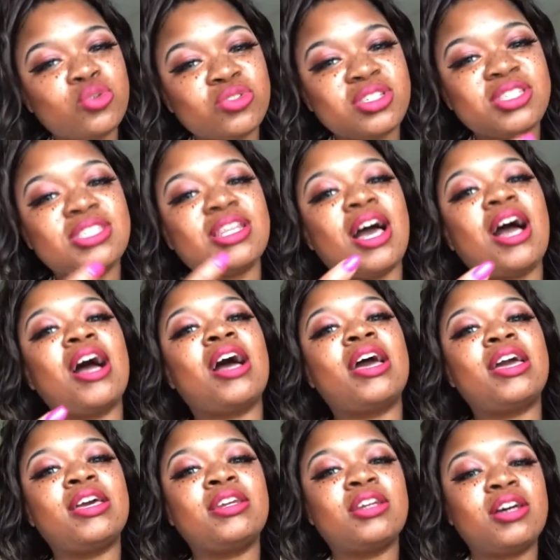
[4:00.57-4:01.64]

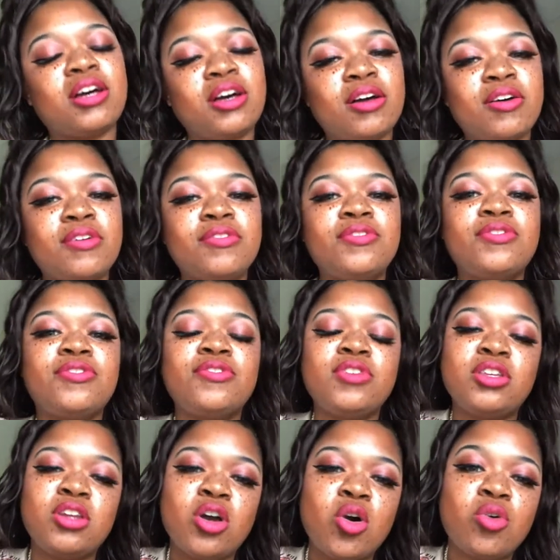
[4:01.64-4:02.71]
side of,
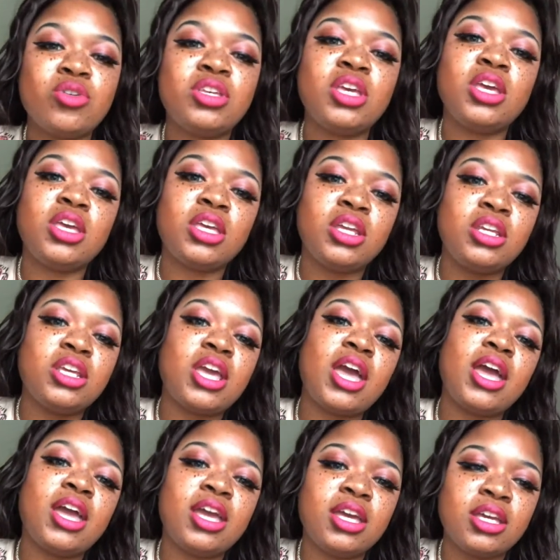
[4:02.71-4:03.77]
yin and
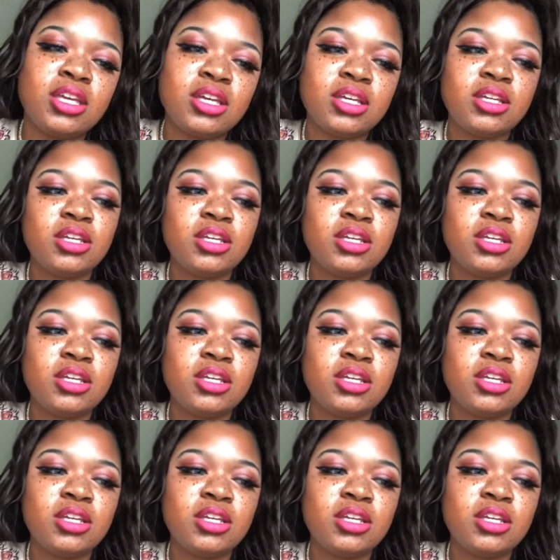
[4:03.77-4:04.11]
yang,